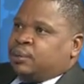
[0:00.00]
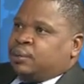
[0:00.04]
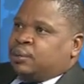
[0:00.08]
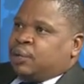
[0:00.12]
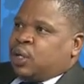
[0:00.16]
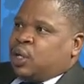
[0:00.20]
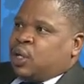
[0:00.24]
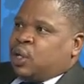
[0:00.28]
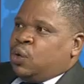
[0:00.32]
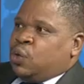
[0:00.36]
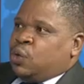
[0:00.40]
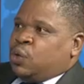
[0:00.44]

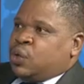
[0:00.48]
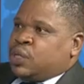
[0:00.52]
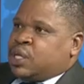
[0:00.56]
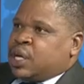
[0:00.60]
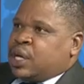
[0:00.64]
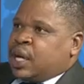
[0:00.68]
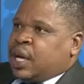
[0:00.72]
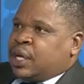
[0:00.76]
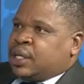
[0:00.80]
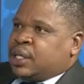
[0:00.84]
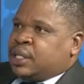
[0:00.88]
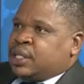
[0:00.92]
looked
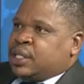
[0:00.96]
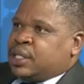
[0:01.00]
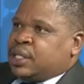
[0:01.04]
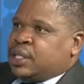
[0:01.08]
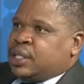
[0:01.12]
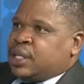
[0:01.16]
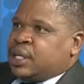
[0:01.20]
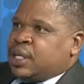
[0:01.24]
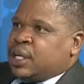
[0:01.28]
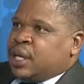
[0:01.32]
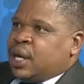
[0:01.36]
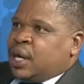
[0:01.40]

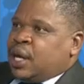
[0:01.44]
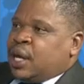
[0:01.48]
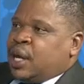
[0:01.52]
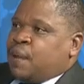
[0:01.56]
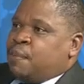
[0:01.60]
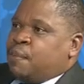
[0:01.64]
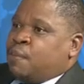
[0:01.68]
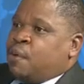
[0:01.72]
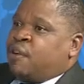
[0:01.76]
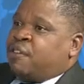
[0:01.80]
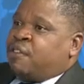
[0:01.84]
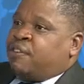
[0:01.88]
at
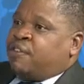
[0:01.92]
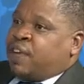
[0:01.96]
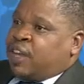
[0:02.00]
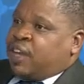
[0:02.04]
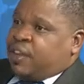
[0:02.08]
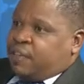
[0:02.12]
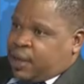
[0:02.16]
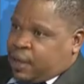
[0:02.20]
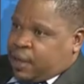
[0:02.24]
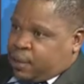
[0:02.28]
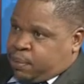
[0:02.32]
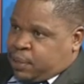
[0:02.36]
more
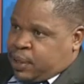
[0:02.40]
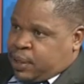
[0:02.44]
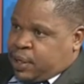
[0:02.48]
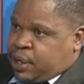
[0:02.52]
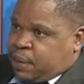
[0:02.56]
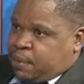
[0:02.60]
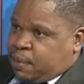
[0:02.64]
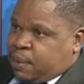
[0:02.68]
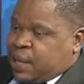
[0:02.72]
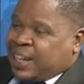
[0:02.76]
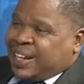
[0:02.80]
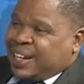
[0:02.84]
favorably
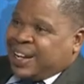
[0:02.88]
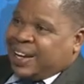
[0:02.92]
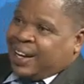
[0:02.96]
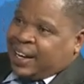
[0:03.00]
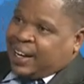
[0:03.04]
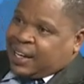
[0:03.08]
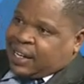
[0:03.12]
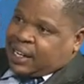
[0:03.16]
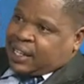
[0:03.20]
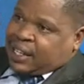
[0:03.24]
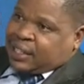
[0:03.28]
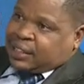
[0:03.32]
by the
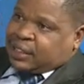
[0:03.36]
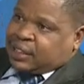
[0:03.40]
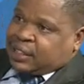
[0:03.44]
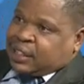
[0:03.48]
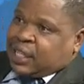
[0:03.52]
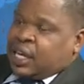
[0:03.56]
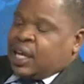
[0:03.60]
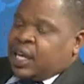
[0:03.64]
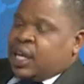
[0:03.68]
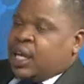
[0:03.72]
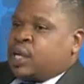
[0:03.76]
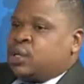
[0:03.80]
lenders,
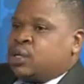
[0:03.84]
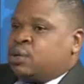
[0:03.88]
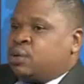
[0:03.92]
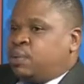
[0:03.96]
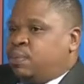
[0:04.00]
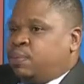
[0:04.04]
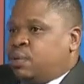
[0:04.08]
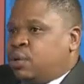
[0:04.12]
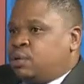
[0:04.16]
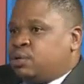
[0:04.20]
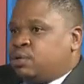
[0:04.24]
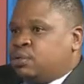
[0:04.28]
as
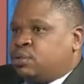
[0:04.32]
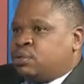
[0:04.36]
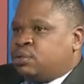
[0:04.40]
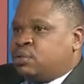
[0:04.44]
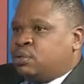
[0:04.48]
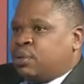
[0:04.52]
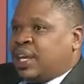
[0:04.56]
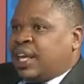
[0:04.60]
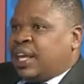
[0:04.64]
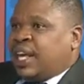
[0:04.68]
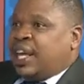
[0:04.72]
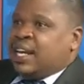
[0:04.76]
opposed
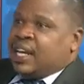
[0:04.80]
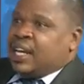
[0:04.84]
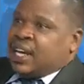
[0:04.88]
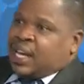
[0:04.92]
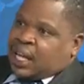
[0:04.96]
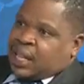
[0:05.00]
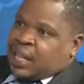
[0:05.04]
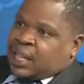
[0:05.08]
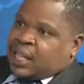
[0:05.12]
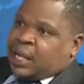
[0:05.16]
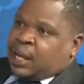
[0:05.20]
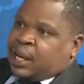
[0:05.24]
to any
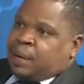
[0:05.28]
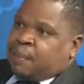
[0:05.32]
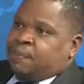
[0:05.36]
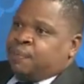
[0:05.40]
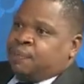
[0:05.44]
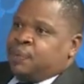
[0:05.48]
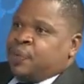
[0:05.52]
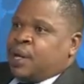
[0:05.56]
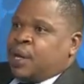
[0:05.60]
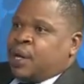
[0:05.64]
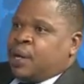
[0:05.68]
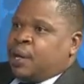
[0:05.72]
other
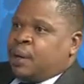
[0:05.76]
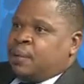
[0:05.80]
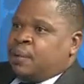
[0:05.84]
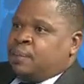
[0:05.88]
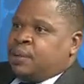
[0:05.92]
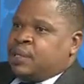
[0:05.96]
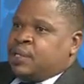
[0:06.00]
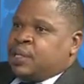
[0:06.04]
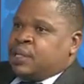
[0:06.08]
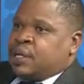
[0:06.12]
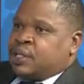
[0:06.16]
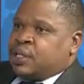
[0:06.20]

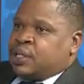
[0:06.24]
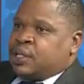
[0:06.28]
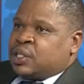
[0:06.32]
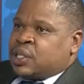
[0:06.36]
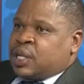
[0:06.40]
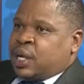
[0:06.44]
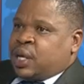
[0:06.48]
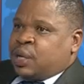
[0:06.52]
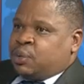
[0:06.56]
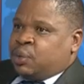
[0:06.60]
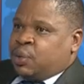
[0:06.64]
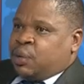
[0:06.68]
businesses
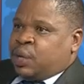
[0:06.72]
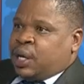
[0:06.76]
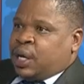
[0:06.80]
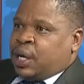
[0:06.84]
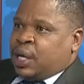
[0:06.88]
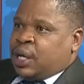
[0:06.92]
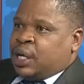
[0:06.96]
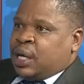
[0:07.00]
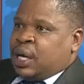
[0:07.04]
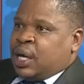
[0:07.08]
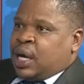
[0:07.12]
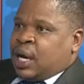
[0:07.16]
that we
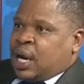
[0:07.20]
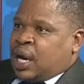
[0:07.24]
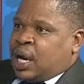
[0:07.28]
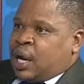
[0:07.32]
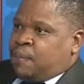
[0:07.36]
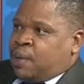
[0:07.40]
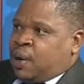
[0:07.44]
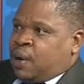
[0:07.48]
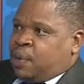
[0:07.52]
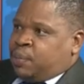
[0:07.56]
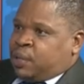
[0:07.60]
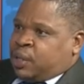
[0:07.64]
can
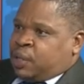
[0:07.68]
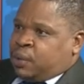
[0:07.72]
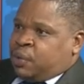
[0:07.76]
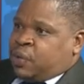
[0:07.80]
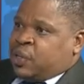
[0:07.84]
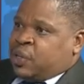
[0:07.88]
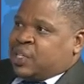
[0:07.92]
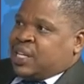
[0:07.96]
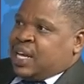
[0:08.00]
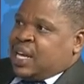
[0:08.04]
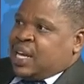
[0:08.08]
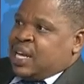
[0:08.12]
come up with.
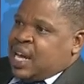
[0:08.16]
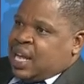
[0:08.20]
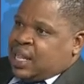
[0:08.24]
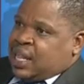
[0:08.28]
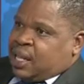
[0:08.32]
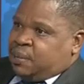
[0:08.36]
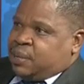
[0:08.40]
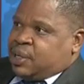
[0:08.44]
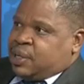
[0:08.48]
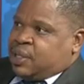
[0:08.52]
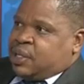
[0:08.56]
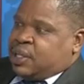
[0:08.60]
Because any
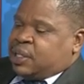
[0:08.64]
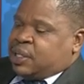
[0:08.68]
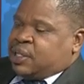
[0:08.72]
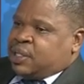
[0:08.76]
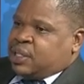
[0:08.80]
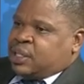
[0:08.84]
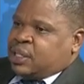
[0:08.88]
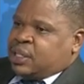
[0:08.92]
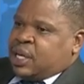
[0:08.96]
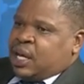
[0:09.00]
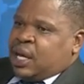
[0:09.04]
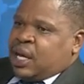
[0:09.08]
other
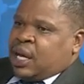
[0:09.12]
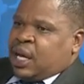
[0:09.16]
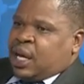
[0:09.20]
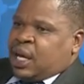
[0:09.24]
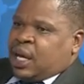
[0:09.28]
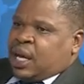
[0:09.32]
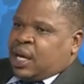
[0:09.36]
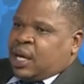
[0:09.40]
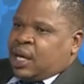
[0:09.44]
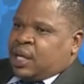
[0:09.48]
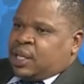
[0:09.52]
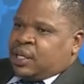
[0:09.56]
businesses,
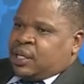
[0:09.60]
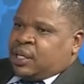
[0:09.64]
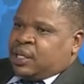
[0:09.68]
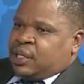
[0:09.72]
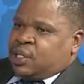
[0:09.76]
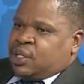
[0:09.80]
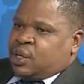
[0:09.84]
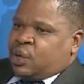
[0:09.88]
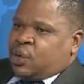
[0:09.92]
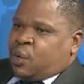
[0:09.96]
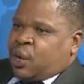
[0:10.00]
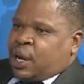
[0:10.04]
the
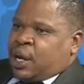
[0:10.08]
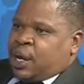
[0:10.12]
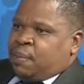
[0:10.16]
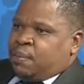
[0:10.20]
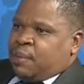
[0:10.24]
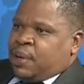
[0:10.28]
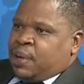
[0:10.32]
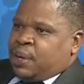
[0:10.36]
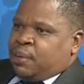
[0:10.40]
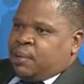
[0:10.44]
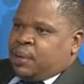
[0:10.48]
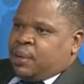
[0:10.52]
reason why
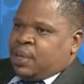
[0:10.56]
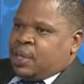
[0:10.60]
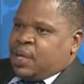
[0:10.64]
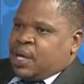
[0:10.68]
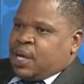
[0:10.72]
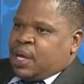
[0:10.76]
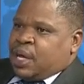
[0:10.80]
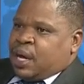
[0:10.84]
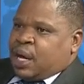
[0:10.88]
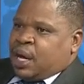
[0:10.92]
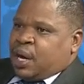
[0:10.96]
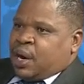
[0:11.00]
maybe
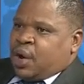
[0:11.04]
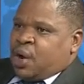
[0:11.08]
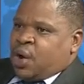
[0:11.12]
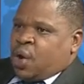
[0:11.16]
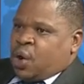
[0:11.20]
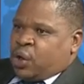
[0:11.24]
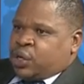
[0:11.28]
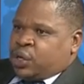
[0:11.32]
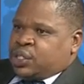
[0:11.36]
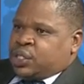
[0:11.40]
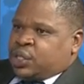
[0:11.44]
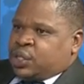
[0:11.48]
they are
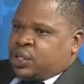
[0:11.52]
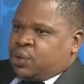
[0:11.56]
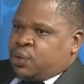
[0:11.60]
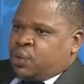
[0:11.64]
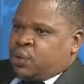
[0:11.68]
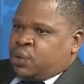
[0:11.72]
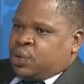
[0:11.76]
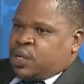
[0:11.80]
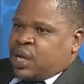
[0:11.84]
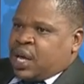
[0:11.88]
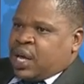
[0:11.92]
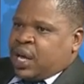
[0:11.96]
not
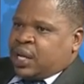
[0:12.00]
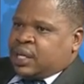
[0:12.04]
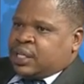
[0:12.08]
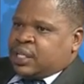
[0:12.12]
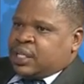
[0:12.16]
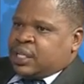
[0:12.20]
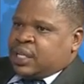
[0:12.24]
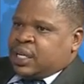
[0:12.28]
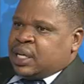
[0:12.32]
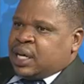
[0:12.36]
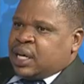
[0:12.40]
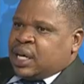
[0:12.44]
looked
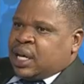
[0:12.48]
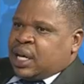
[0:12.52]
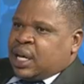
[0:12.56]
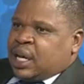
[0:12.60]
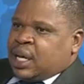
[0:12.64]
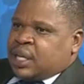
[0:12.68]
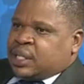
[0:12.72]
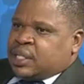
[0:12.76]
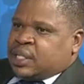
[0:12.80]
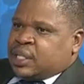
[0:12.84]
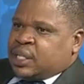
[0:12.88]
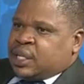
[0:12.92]
at
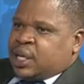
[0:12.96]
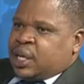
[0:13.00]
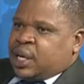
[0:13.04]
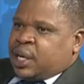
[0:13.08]
as